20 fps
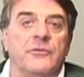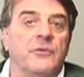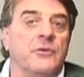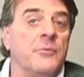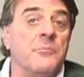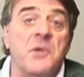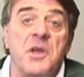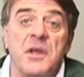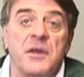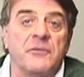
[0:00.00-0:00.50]
the
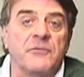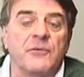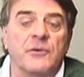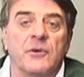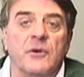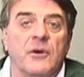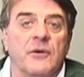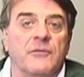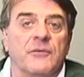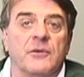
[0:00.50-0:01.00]
demand for
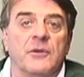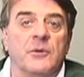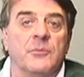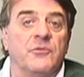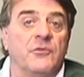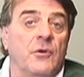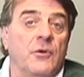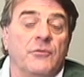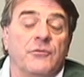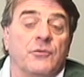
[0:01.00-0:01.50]
golf
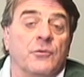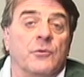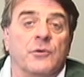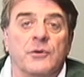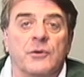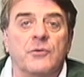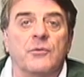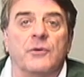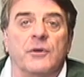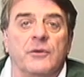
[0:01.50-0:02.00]
clubs also
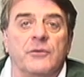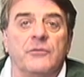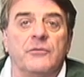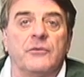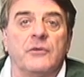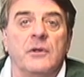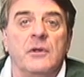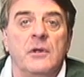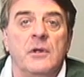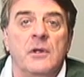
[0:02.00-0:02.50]

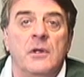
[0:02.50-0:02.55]
increased.